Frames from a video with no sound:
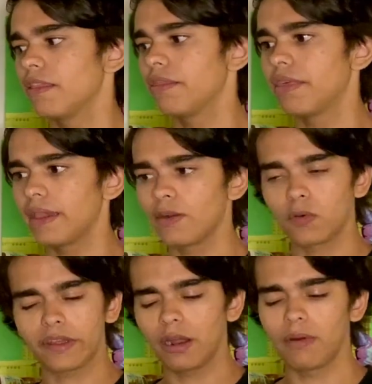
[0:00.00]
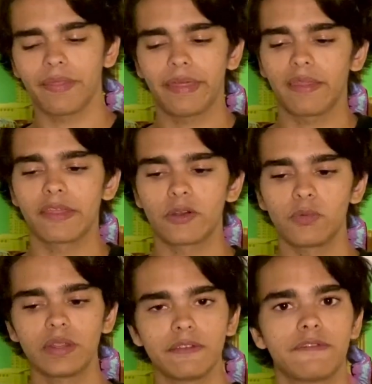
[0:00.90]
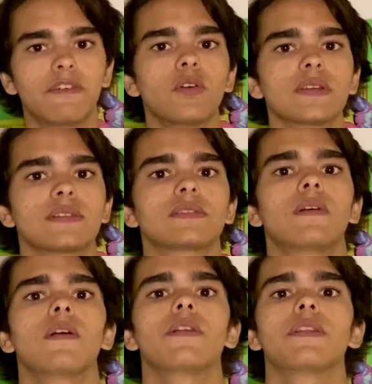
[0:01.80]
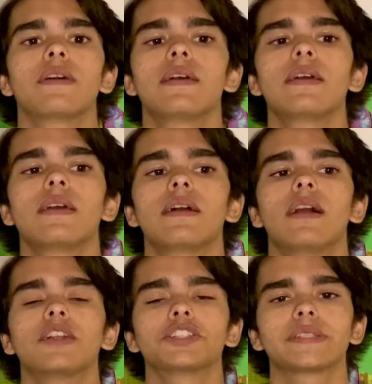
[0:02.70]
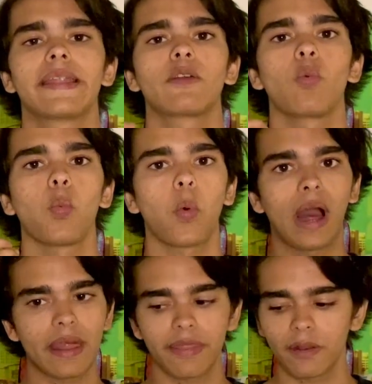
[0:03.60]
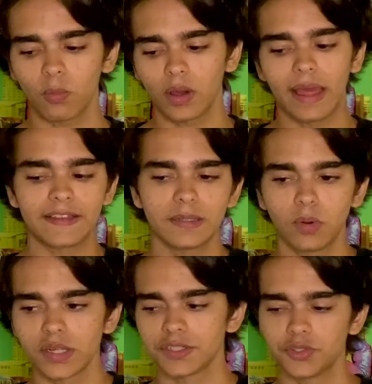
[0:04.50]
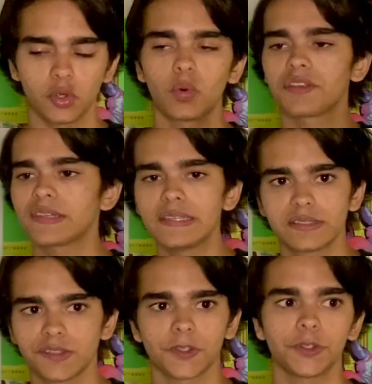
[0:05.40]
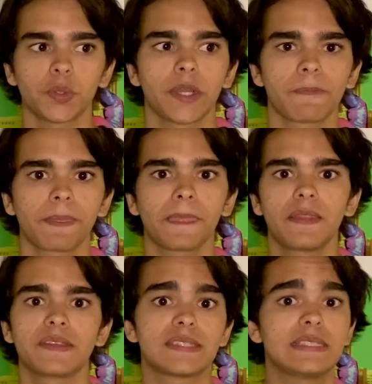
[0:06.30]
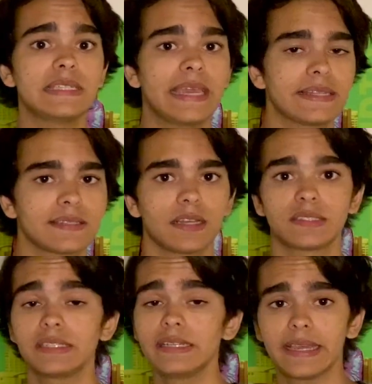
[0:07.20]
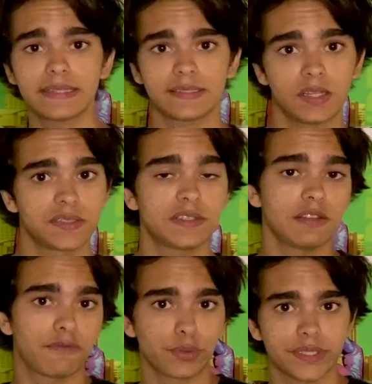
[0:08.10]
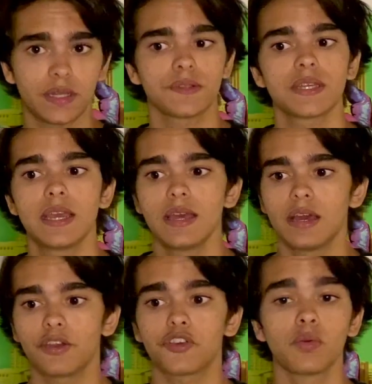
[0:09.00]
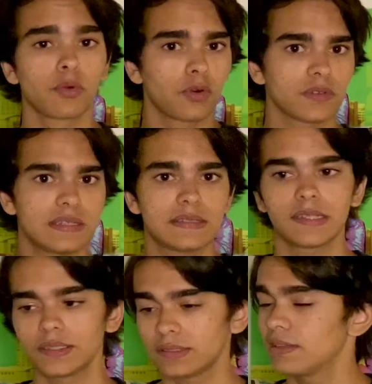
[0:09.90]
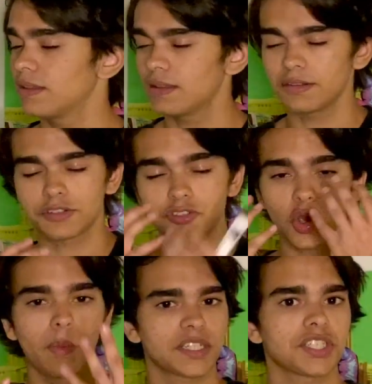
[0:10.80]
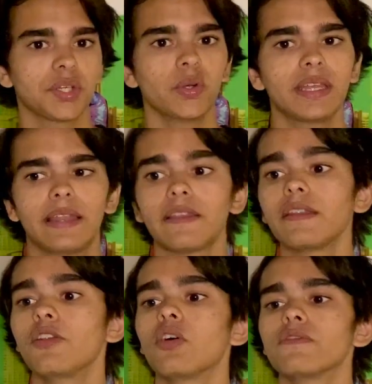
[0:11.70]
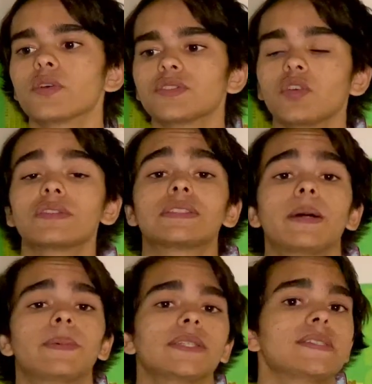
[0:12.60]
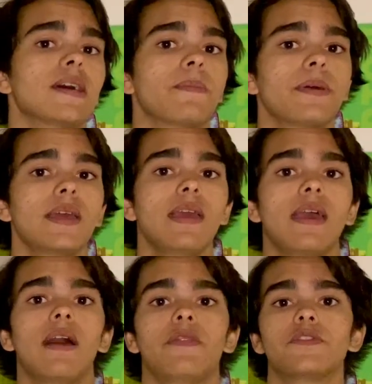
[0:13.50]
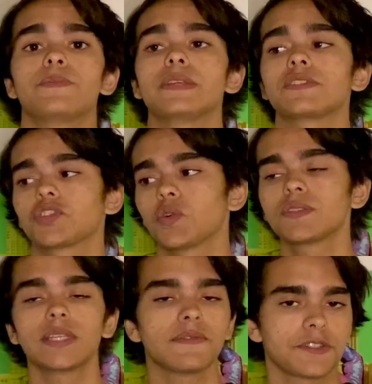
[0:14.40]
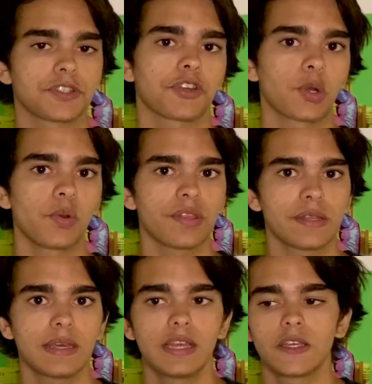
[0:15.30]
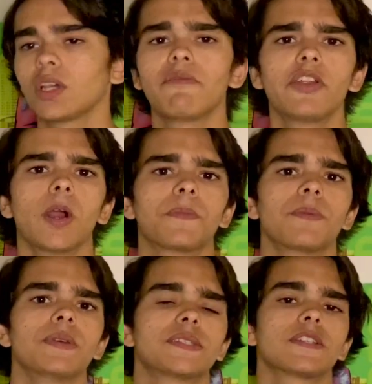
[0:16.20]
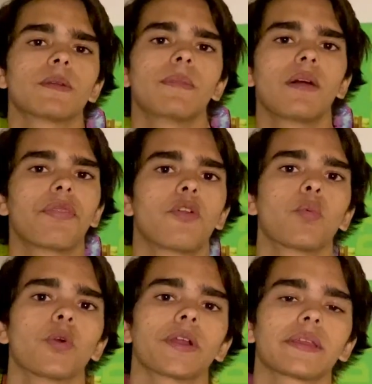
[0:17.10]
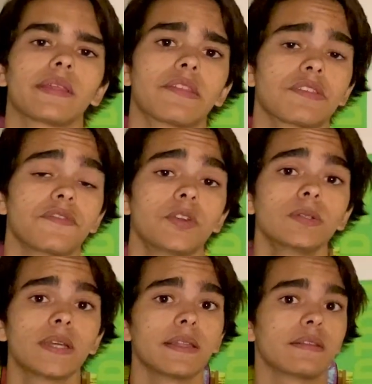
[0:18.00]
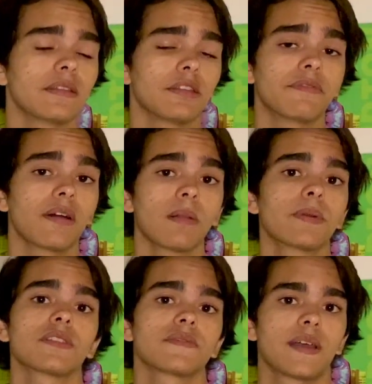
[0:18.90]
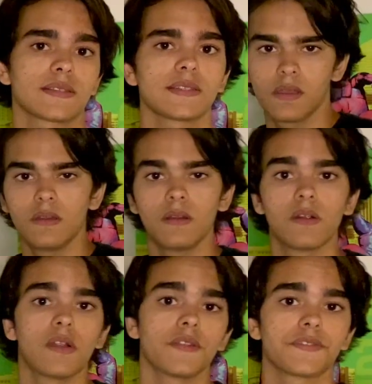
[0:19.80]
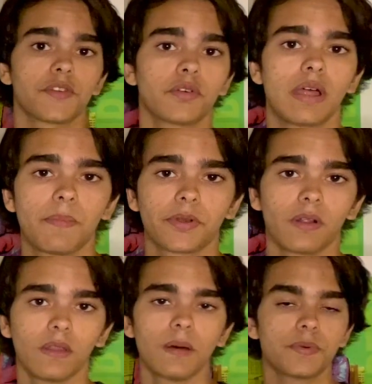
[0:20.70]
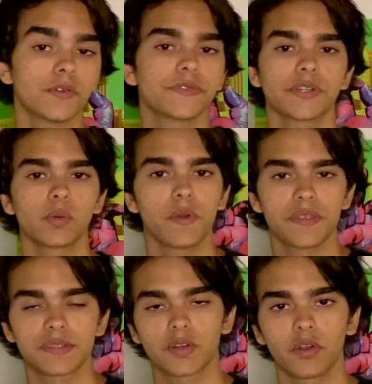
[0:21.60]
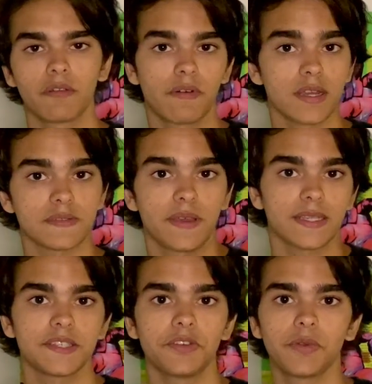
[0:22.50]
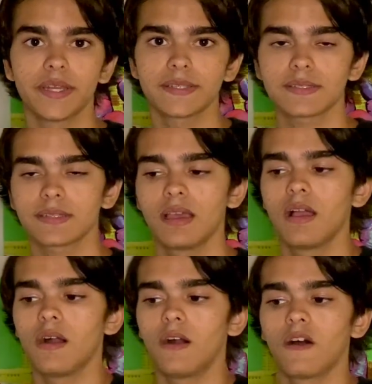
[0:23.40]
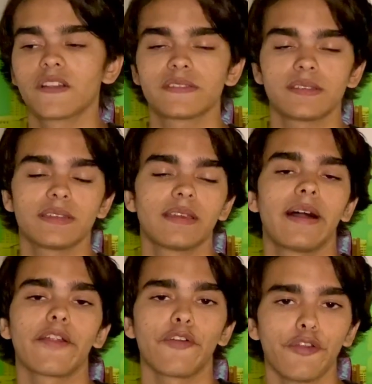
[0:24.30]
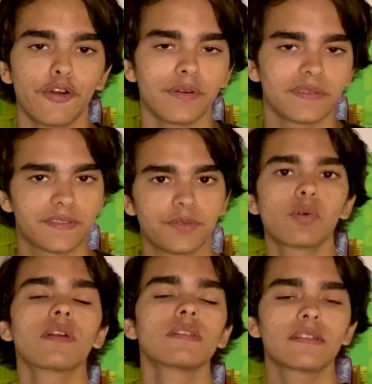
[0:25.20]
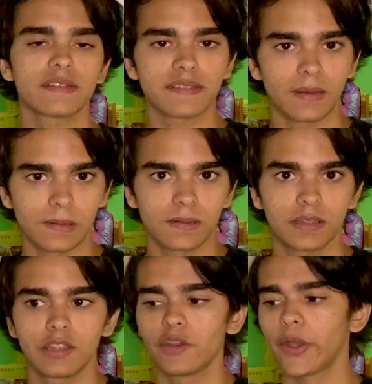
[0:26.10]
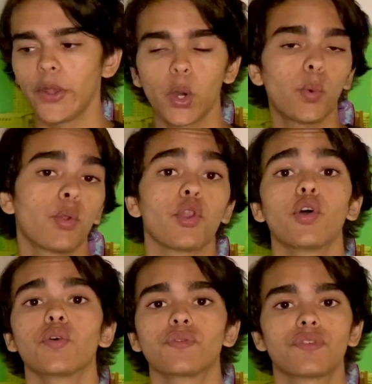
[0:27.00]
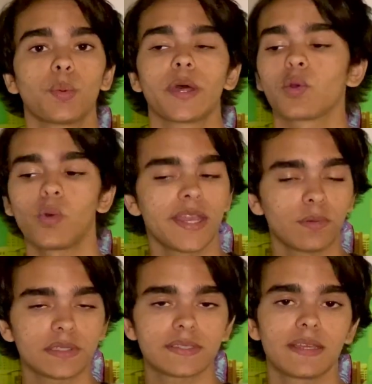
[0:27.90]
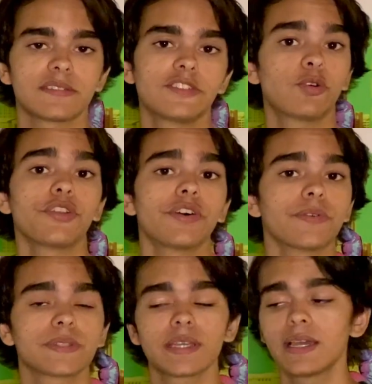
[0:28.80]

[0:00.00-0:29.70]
They don't care about that. They're really focused on understanding what antibodies are doing, what the T cells are doing, the CD8 cells, CD4 cells, humoral T cells. There's so much to it, and Inovio is going step by step, and they're being so safe and secure with it. So I'm very optimistic about their work in this field and in developing this vaccine. All right, so to wrap it all up, who's going to win this coronavirus vaccine race? Honestly, I don't know. It's too early to tell. No one knows. No matter what anyone says, no one knows.